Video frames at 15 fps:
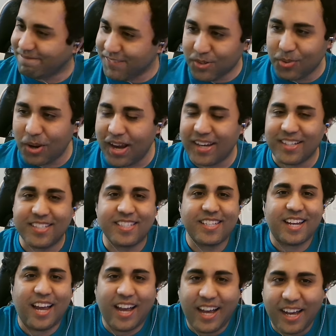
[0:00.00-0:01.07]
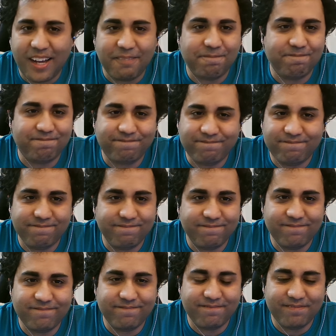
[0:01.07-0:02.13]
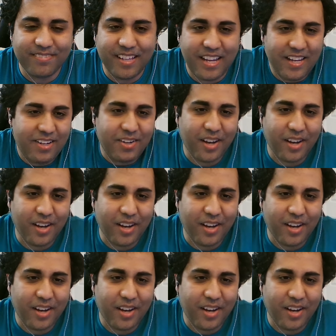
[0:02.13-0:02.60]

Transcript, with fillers: Great. Um... It,